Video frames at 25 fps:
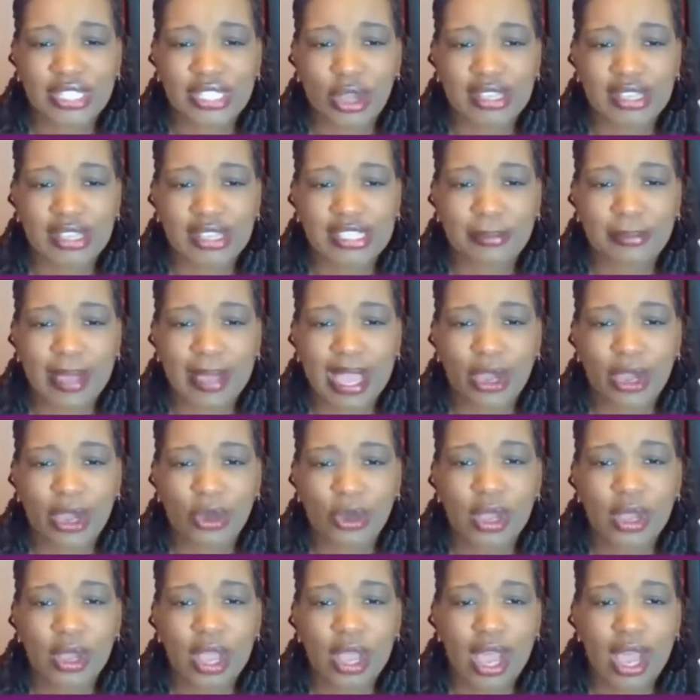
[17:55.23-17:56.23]
It talks
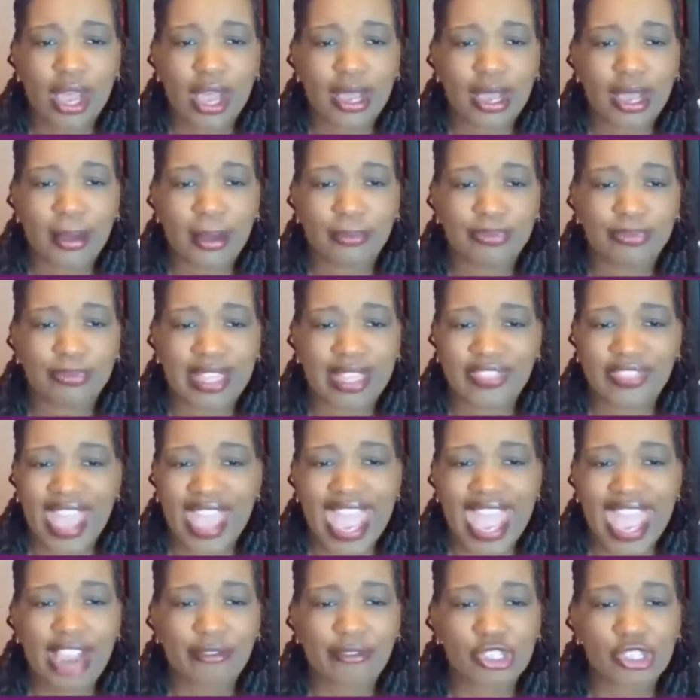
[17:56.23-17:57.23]
about the